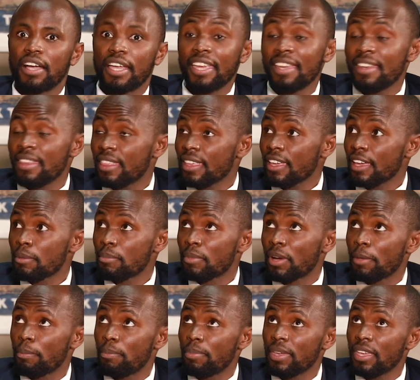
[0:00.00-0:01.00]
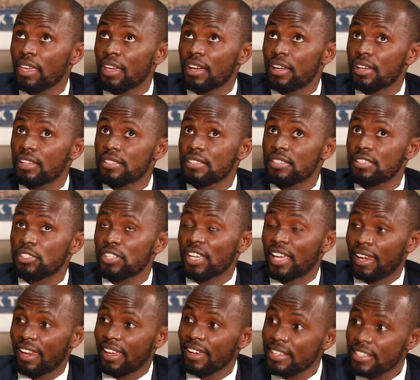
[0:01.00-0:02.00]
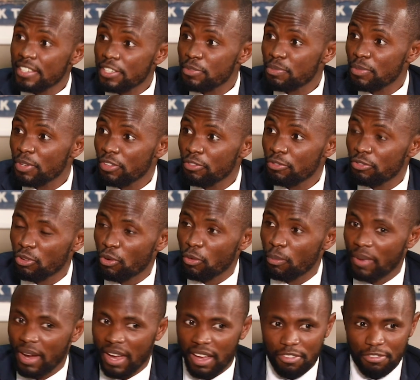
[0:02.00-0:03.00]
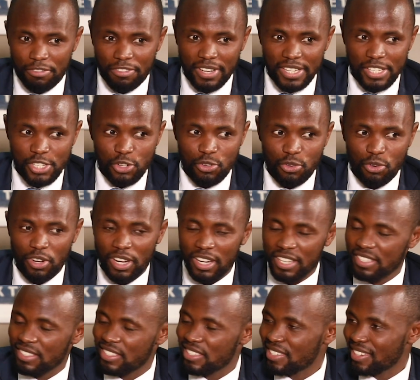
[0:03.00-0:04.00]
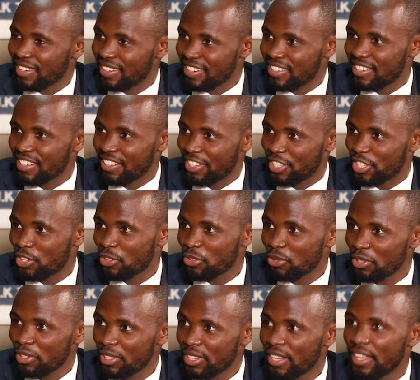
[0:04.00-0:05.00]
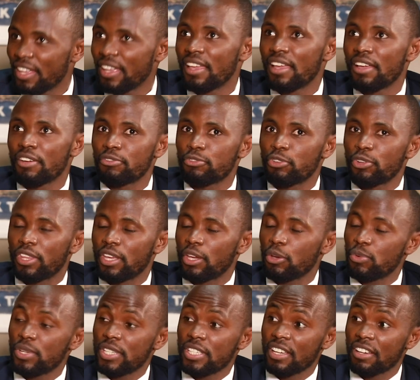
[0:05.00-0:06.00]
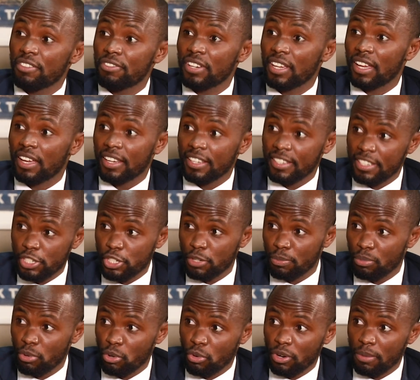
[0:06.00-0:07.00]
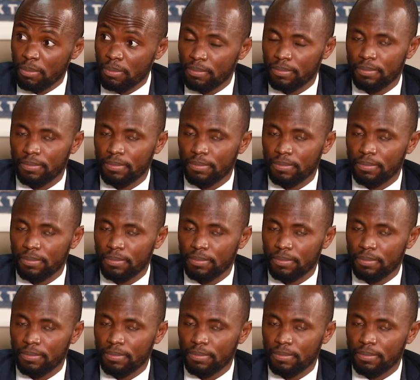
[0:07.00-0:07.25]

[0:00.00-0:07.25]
In there, my peers elected me for my first role as the Secretary General for the Equity Africa Leadership Program.